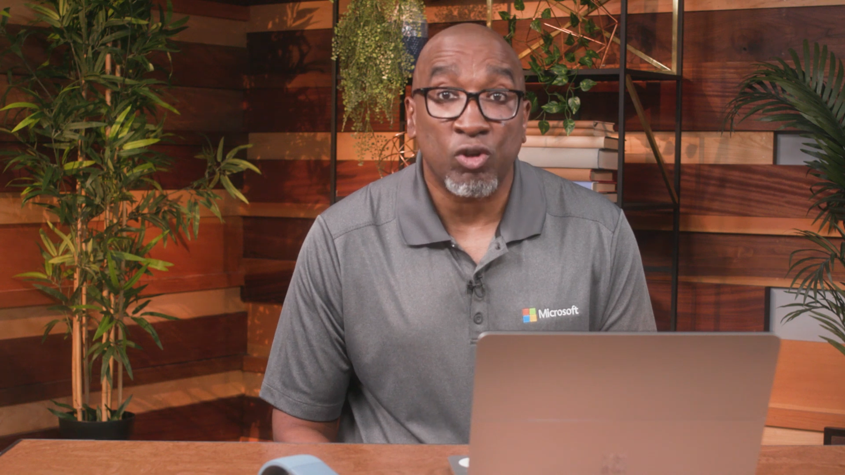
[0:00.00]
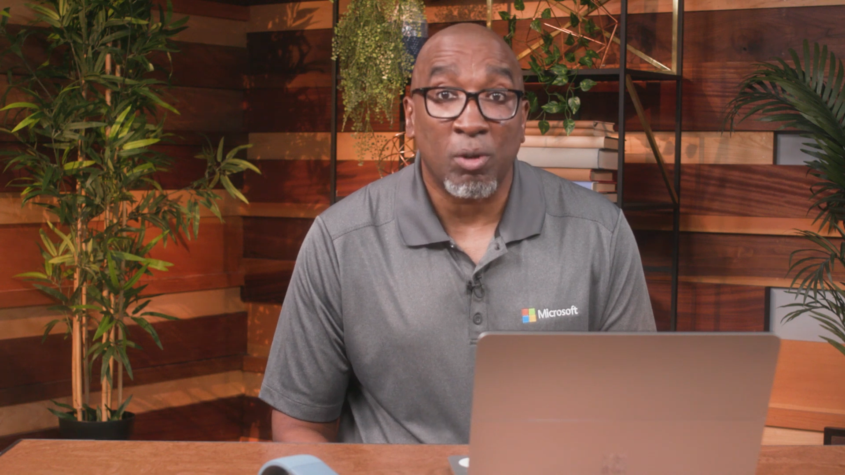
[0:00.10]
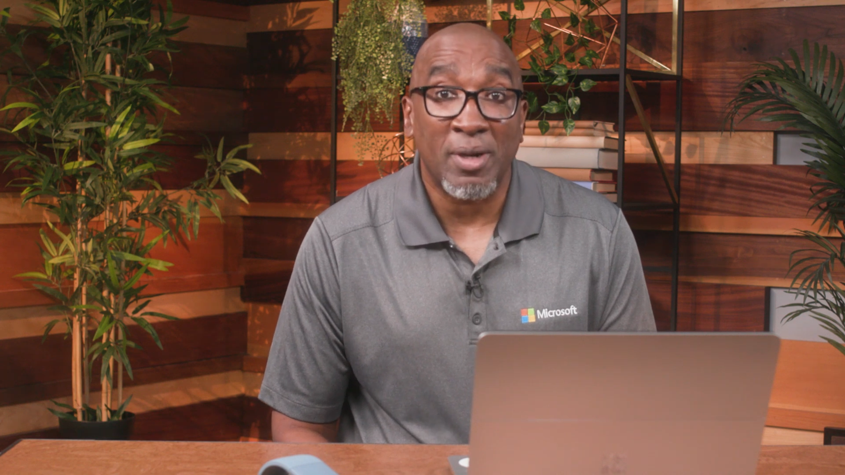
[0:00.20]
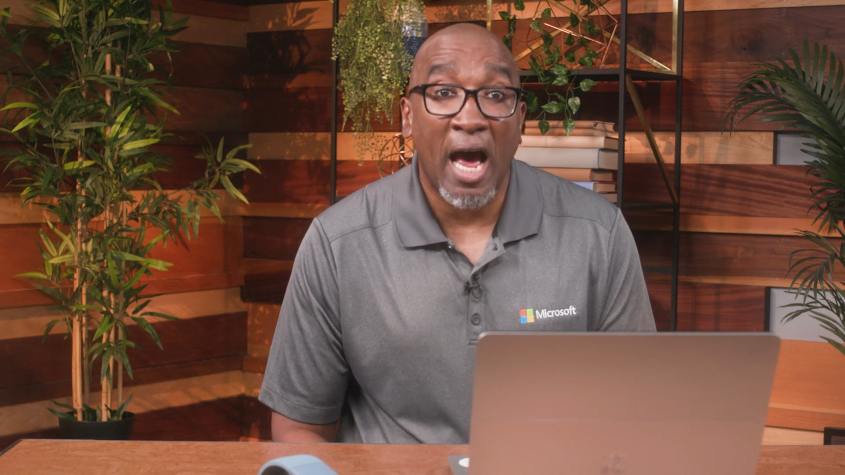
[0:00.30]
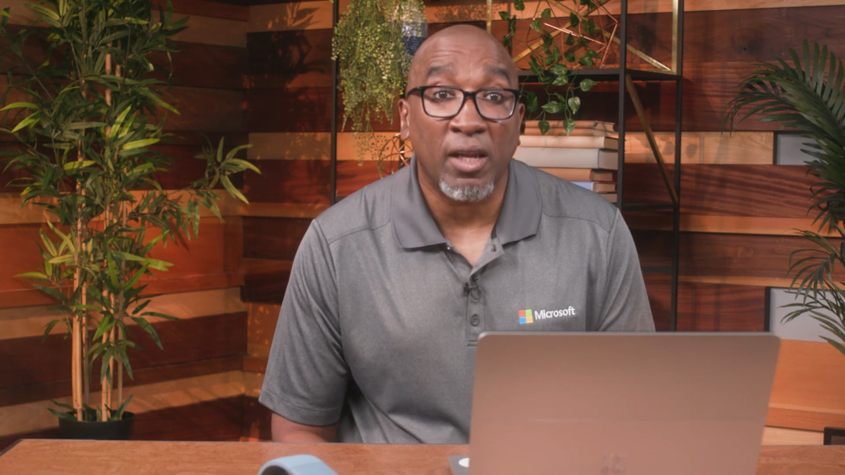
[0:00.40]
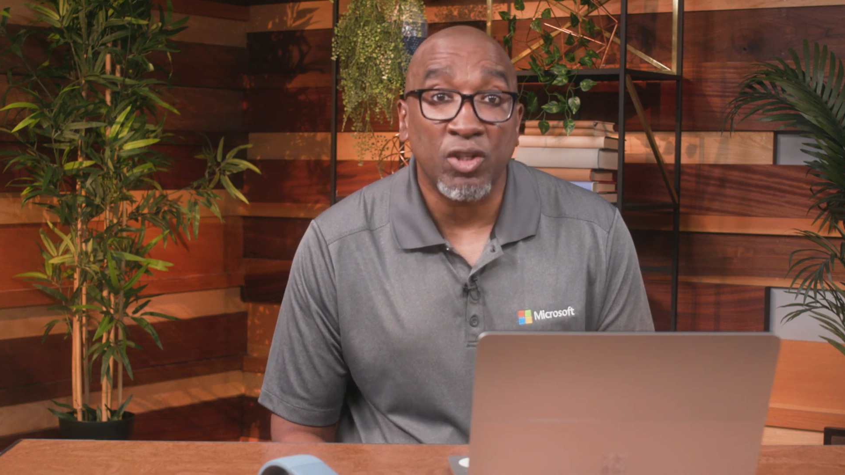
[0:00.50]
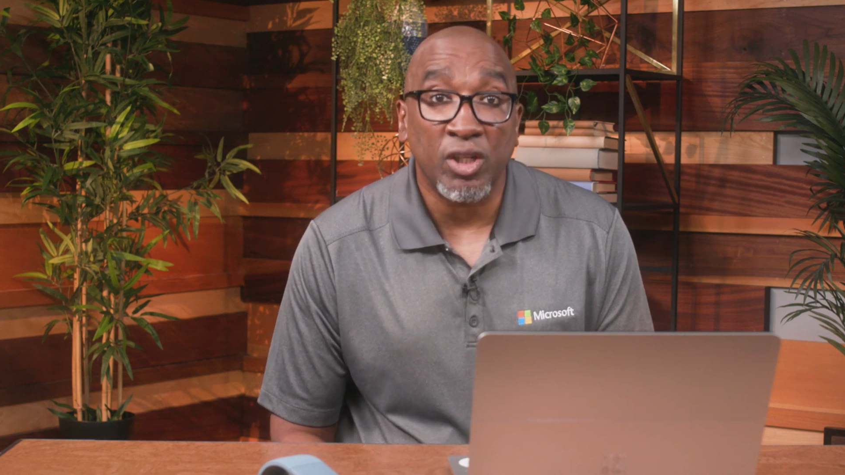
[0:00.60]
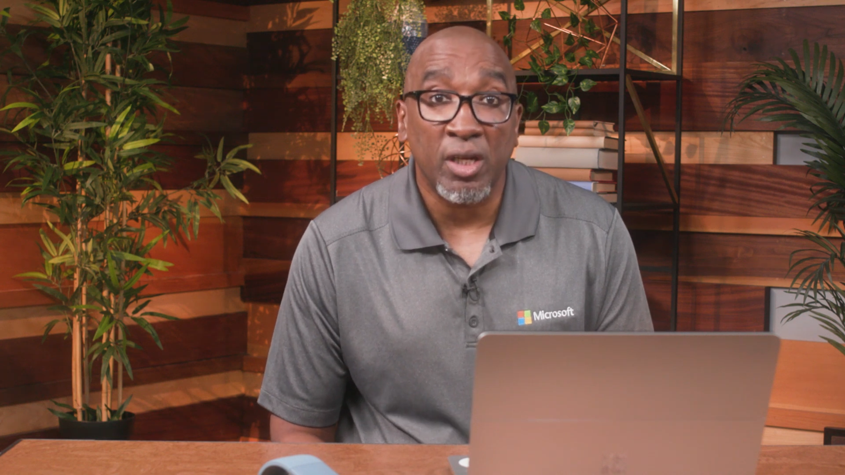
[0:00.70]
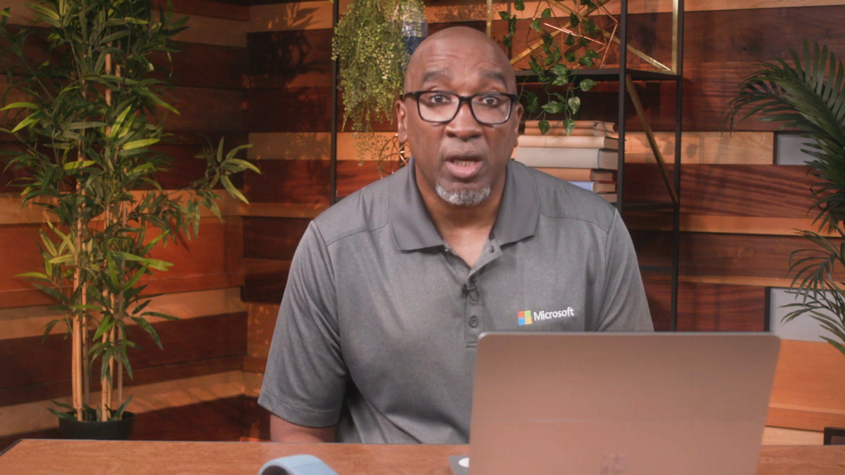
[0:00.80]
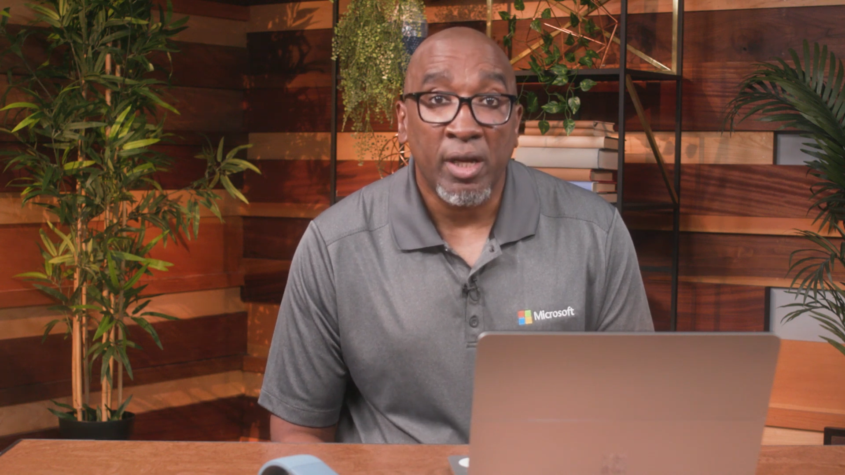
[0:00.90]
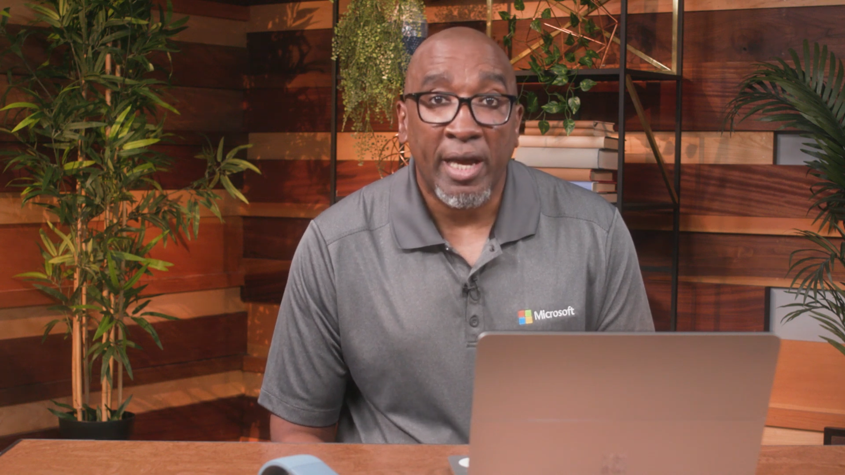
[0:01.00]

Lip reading: terminology